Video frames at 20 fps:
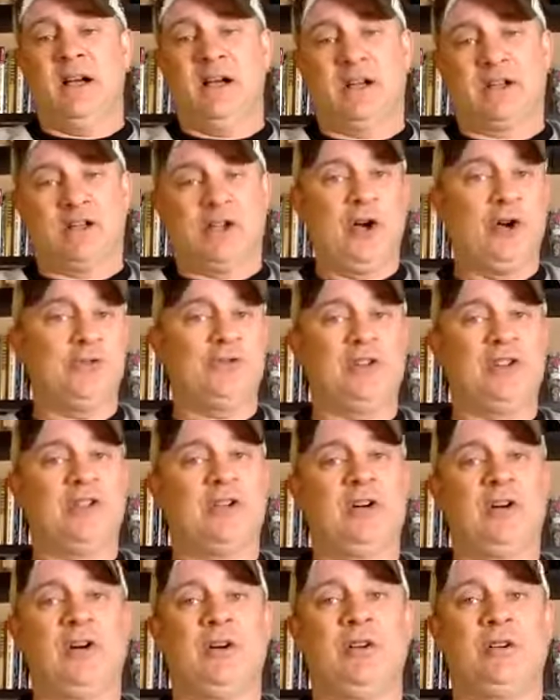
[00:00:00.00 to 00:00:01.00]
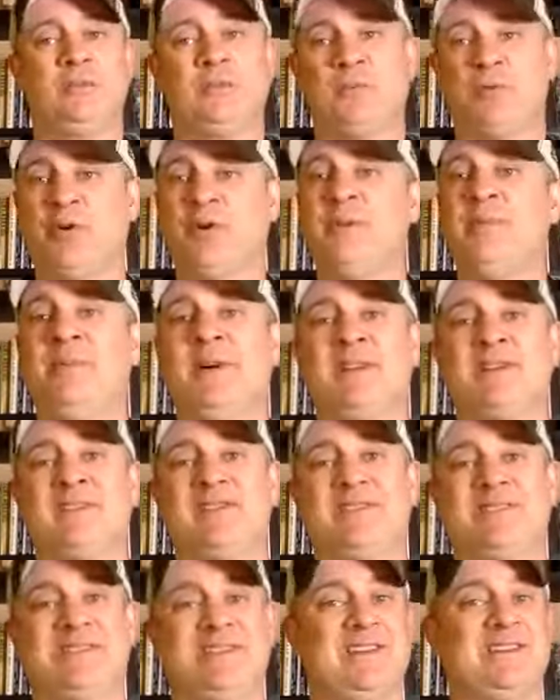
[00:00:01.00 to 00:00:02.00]
coaching calls pretty much
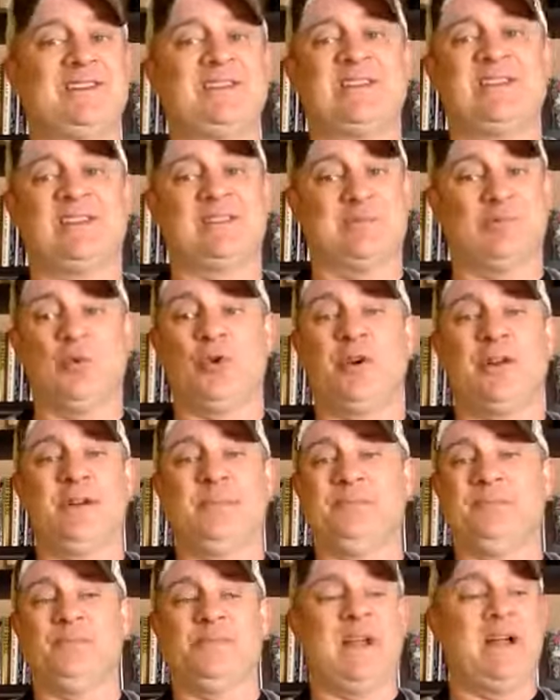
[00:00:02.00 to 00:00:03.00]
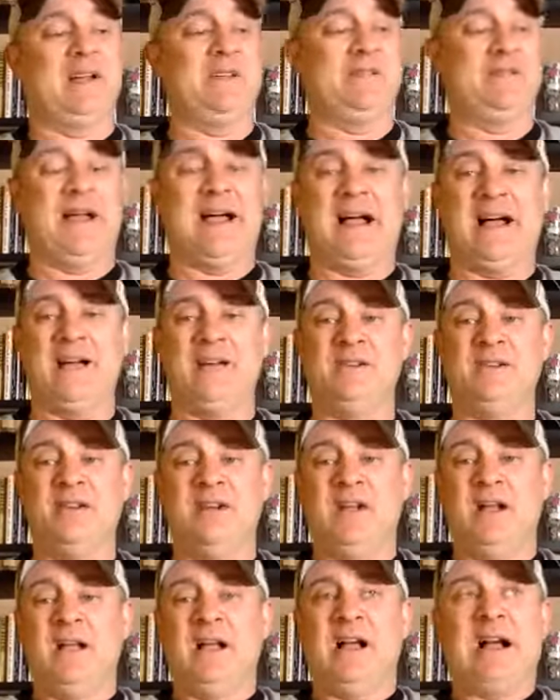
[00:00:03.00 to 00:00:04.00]
since this morning. I
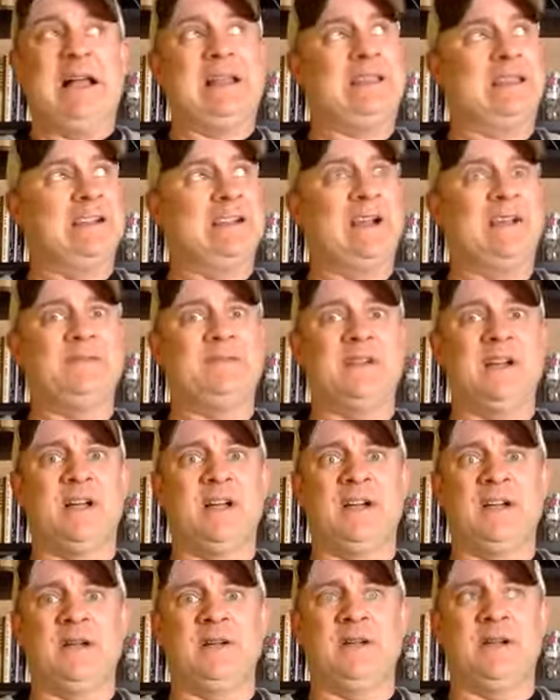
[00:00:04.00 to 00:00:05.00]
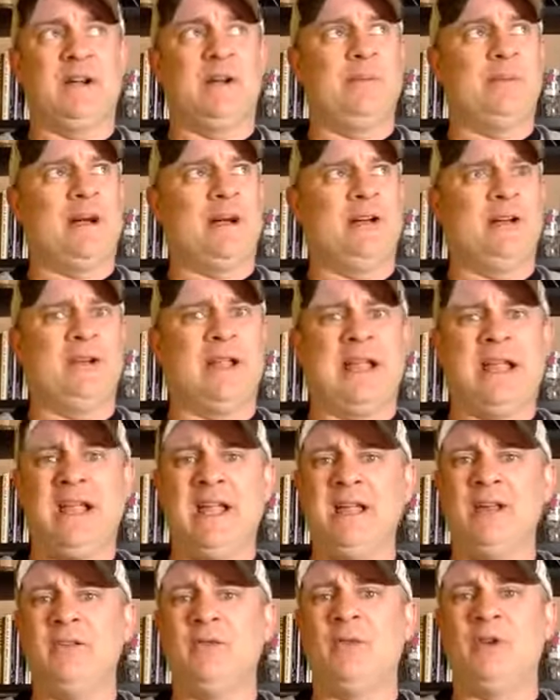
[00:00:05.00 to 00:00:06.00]
think I've done about
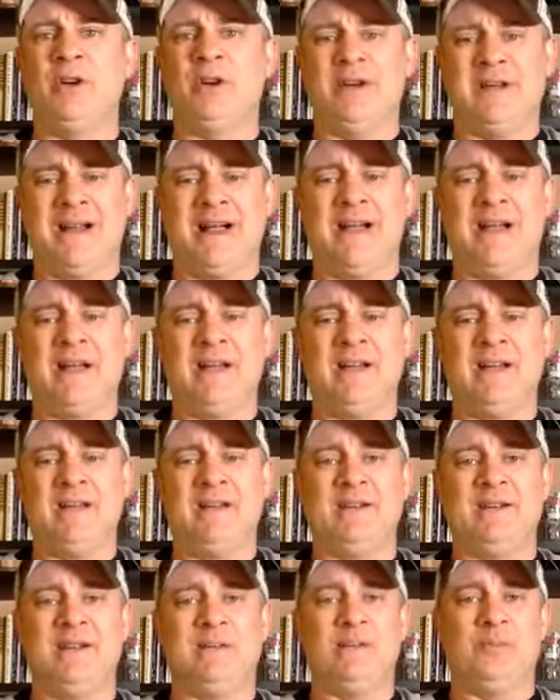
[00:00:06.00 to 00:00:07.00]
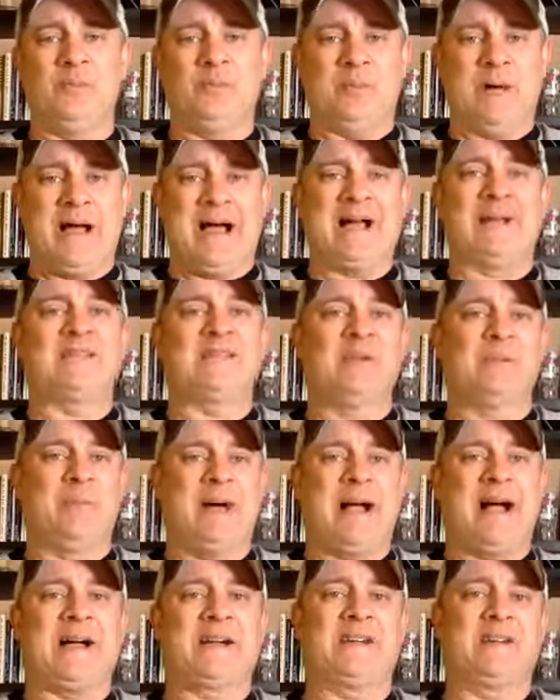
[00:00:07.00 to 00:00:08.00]
8 or 9
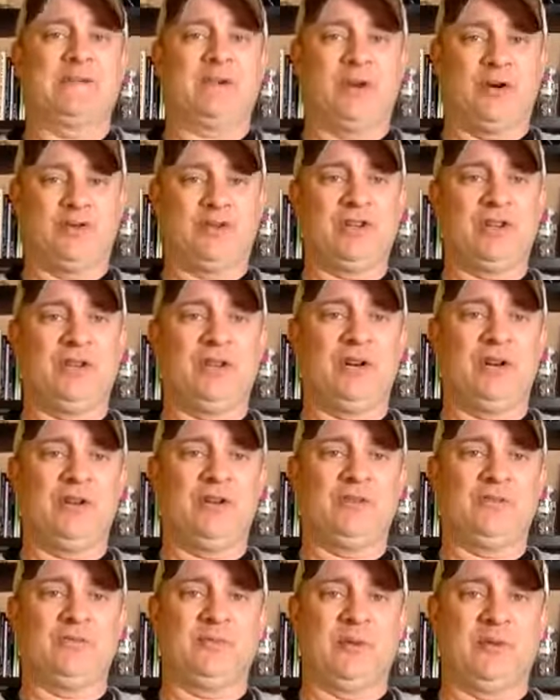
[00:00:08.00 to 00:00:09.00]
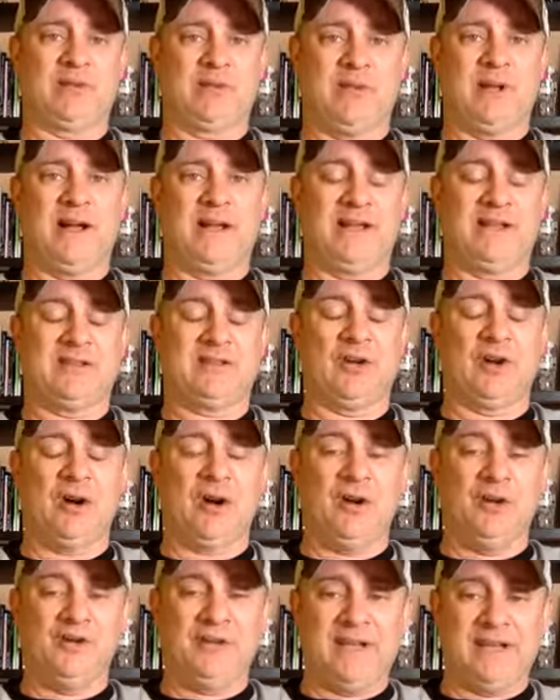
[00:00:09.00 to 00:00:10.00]
back-to-back coaching calls with clients
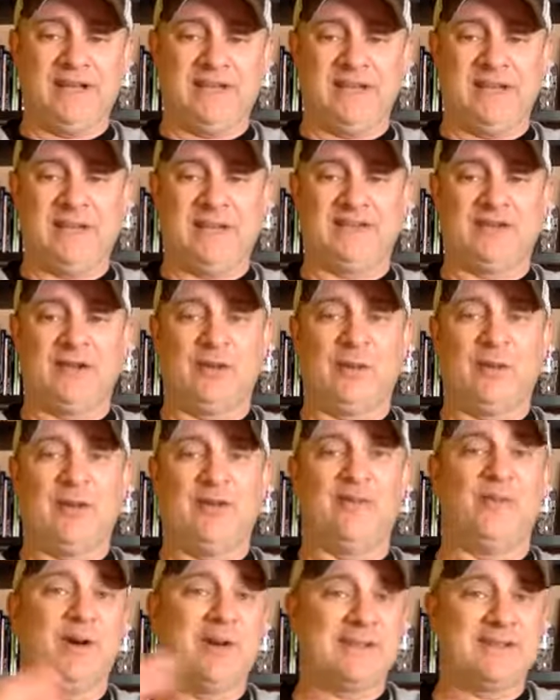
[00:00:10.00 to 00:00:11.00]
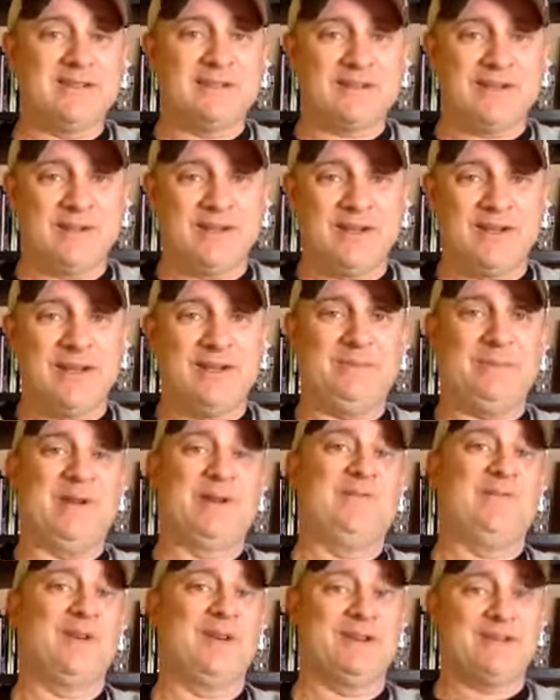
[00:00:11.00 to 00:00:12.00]
all day today. So my voice is hurting, my
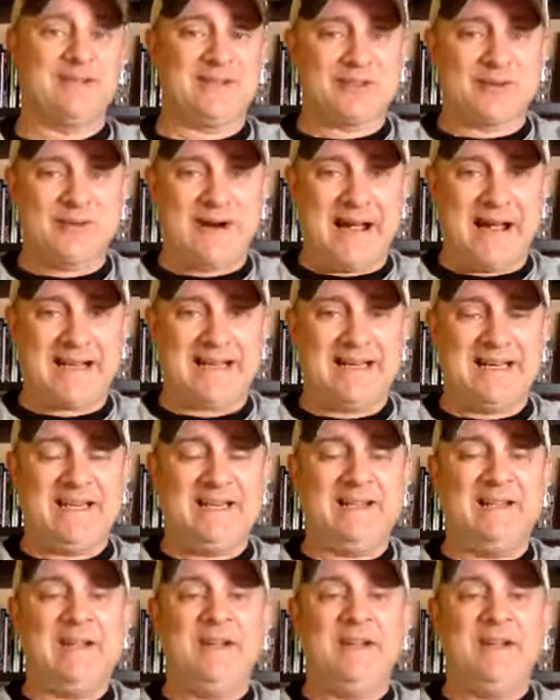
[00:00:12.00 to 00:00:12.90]
voice is cracking,